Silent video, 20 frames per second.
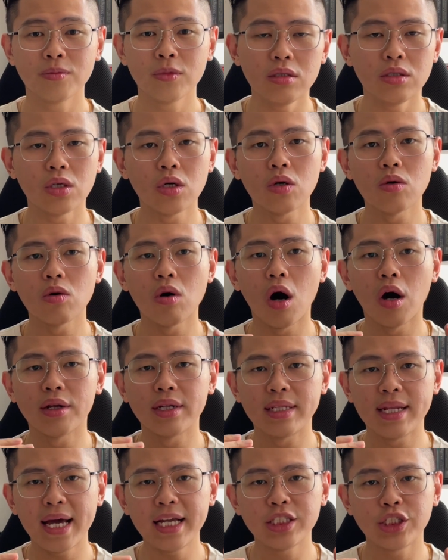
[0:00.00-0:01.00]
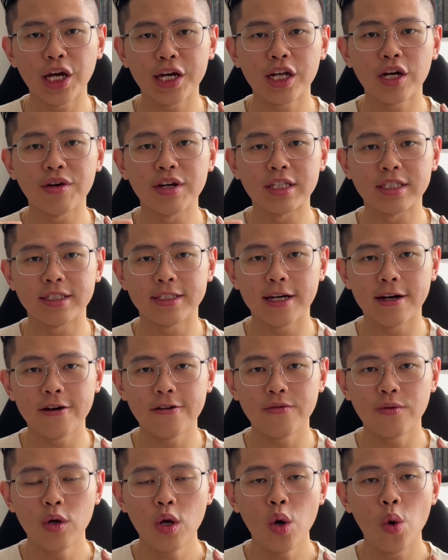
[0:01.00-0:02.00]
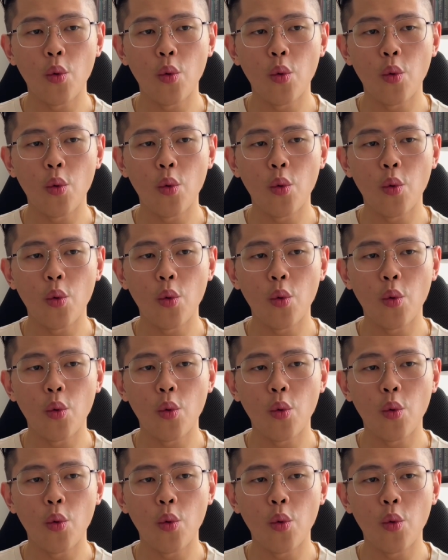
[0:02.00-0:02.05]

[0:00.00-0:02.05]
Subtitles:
So on that channel itself,